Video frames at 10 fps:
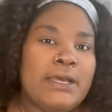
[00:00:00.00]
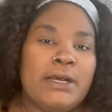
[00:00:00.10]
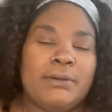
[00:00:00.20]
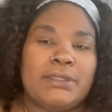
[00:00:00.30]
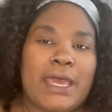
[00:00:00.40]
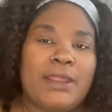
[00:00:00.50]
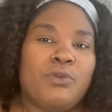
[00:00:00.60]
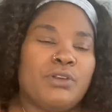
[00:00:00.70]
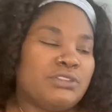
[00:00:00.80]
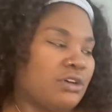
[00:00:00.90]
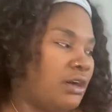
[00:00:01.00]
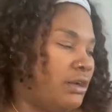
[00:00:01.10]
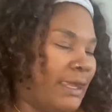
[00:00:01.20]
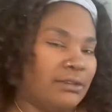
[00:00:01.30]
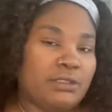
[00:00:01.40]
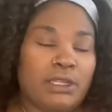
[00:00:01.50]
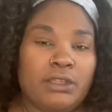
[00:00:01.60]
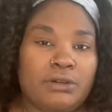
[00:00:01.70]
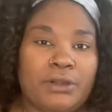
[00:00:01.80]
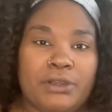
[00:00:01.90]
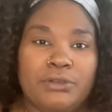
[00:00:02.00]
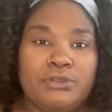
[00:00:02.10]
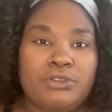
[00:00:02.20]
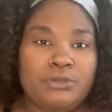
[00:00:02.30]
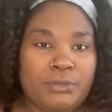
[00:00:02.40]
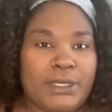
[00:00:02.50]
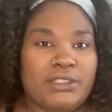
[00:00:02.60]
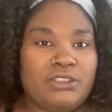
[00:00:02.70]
because I didn't want to start like color and do too much.